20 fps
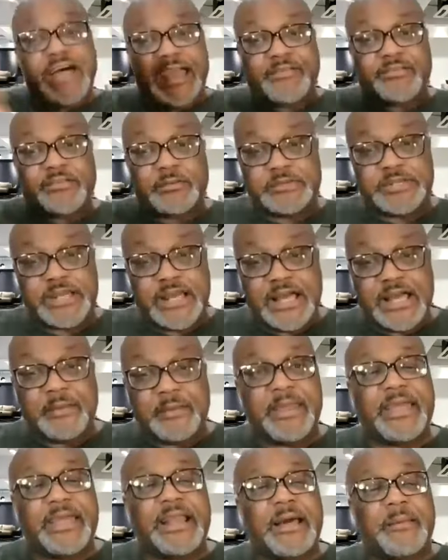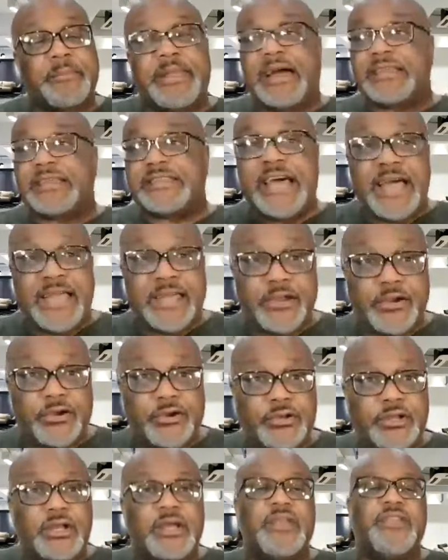have some time and I'm not
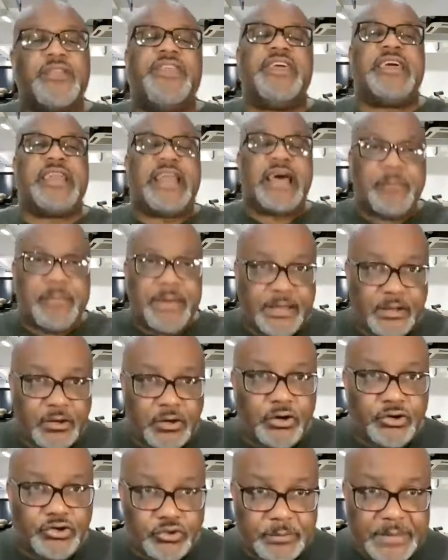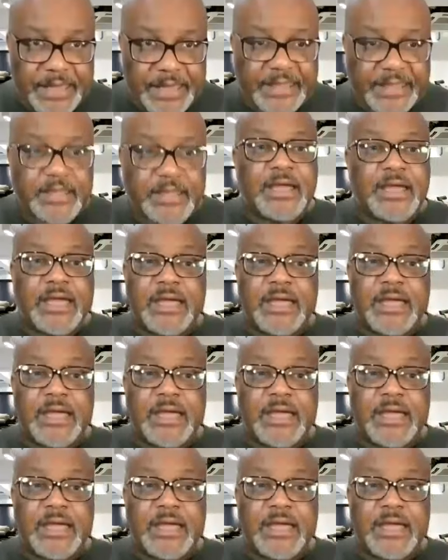tired, then I might call you back.